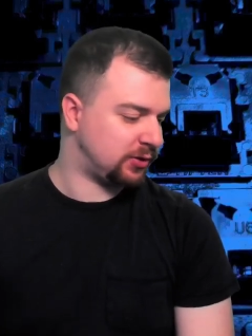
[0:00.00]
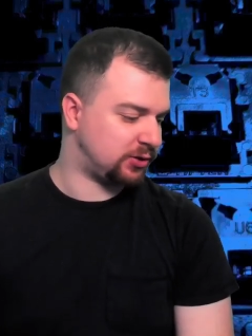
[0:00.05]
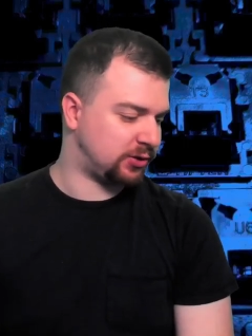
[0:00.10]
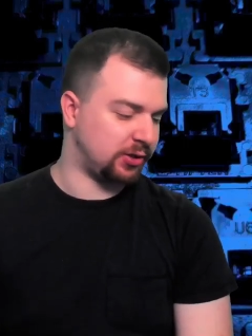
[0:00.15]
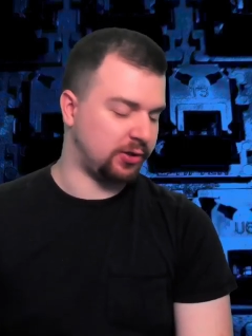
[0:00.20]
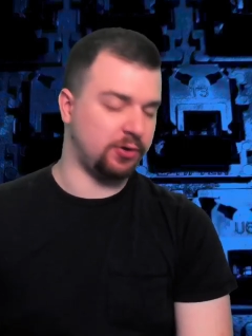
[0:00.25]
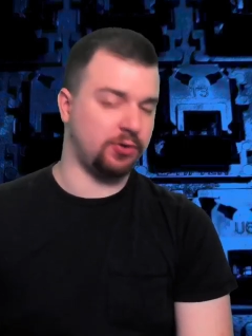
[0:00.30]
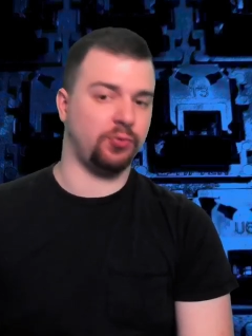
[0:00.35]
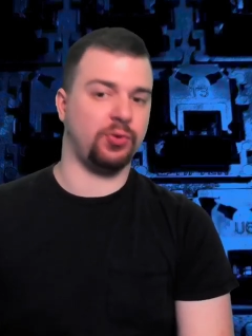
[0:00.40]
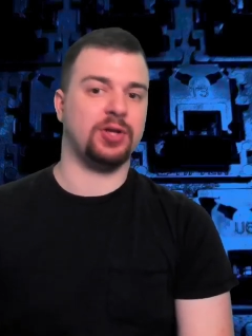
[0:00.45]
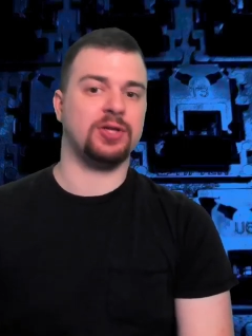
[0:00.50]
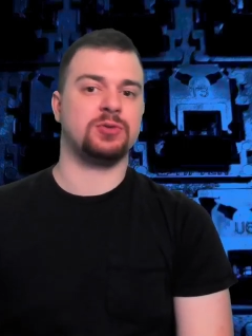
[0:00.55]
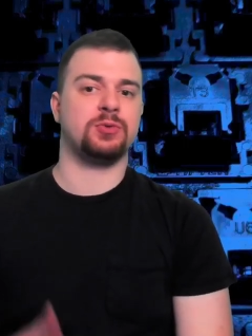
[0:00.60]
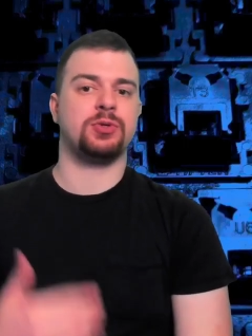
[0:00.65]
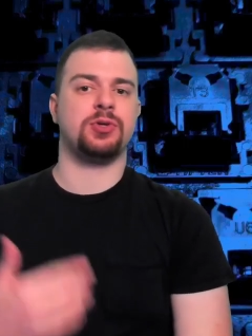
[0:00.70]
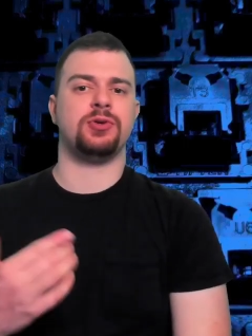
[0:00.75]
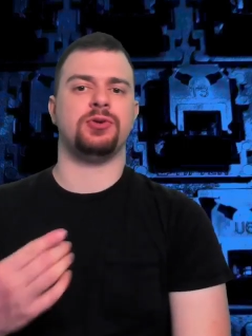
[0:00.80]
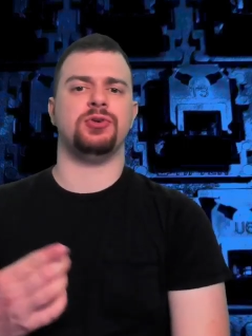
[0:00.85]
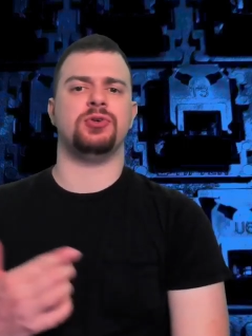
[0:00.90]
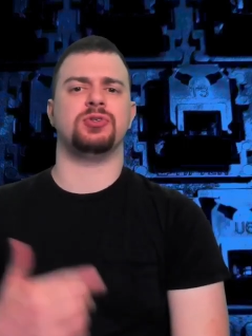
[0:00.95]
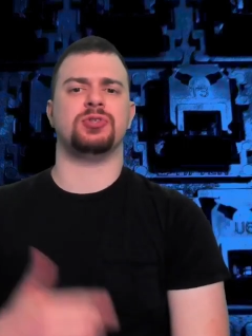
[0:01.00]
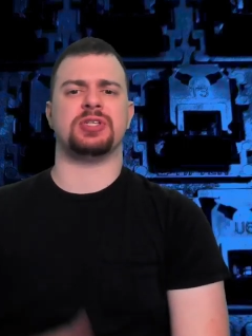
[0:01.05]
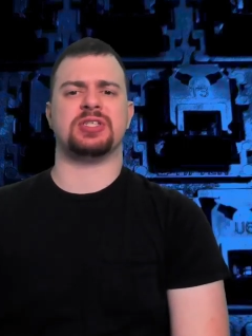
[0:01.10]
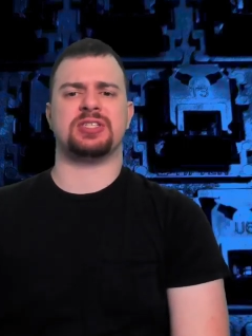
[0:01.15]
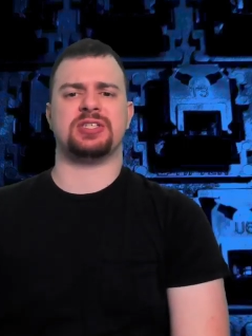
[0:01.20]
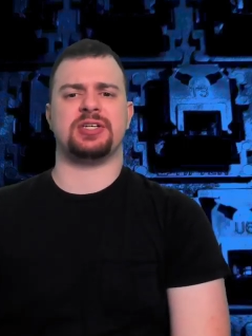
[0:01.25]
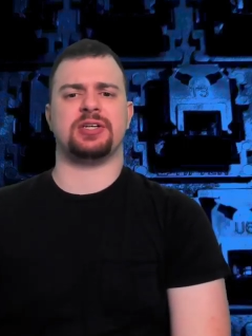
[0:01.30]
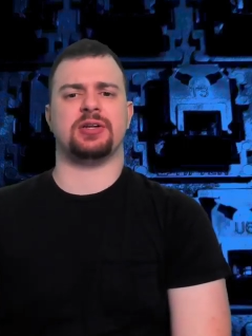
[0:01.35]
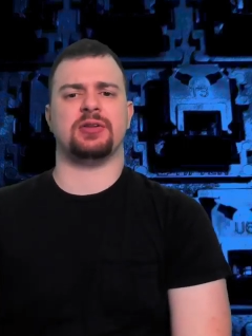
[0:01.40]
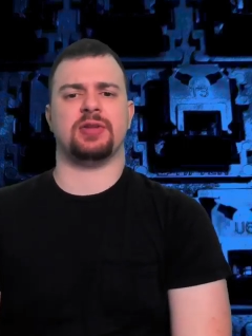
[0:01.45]
So that's what you usually
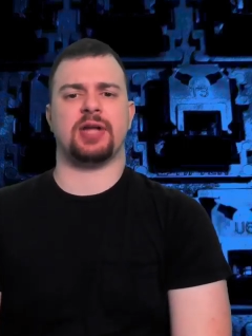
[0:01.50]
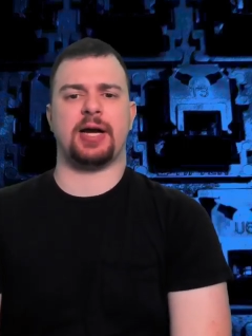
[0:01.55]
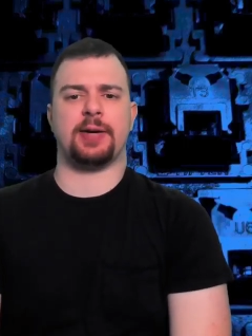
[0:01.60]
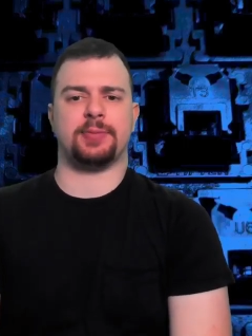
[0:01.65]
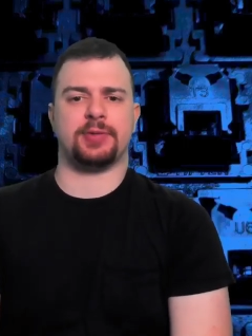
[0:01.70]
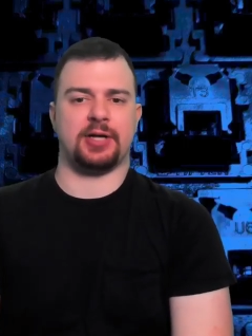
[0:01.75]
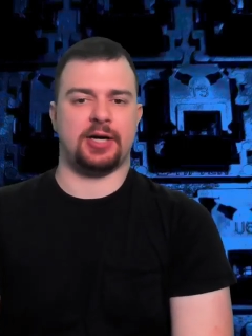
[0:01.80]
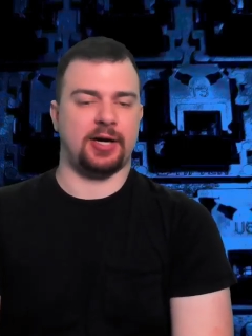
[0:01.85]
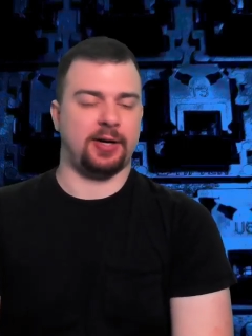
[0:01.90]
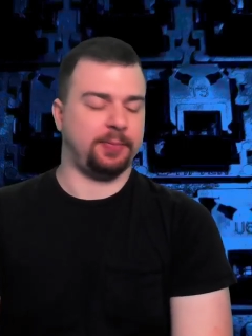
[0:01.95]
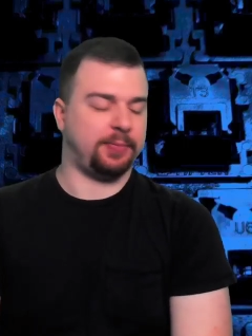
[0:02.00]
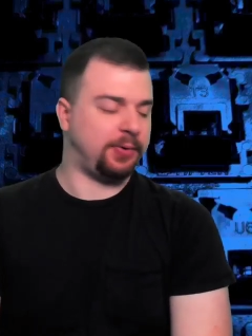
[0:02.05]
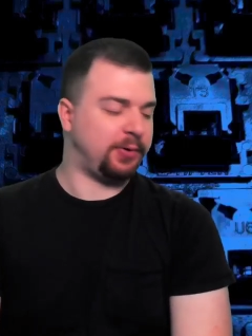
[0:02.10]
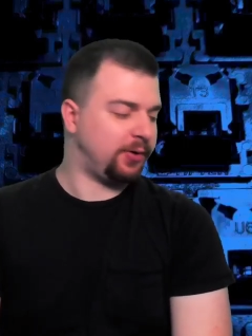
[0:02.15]
see in a laptop.